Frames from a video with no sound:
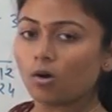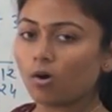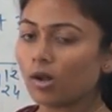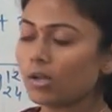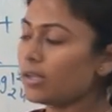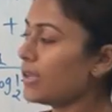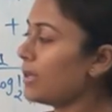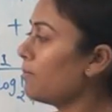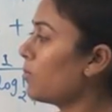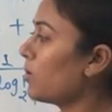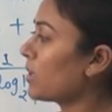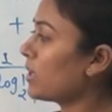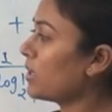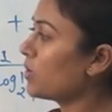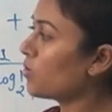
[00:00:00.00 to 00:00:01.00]
all the
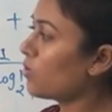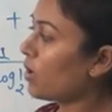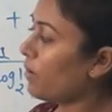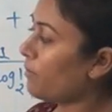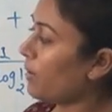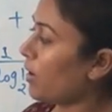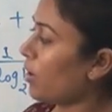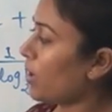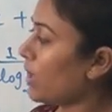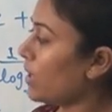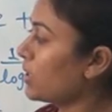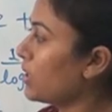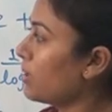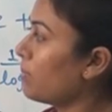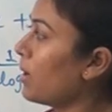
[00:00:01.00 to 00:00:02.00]
important rule of a
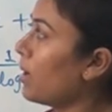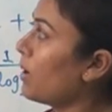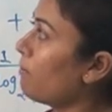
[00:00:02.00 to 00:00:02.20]
logarithm.